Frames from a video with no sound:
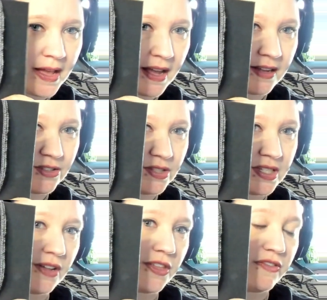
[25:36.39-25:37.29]
I also did
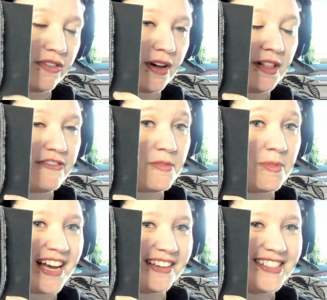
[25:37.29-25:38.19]
all the all of the
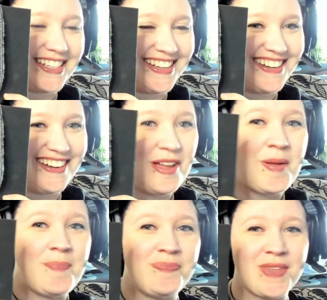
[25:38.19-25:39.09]
blacks in
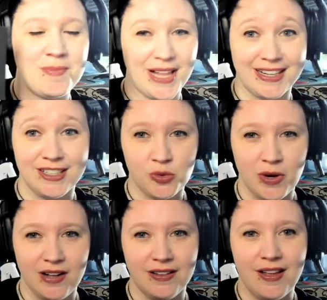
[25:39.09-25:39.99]
black
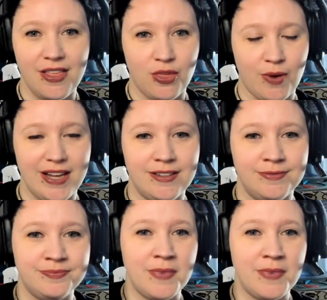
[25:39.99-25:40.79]
étoile thread.